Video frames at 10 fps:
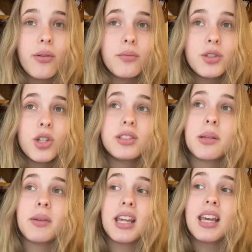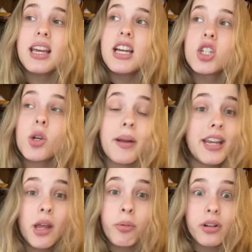show my
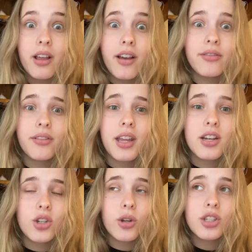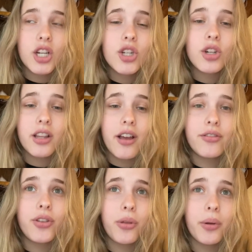neighbor love and show a stranger
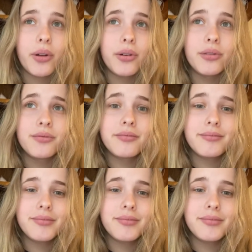love through,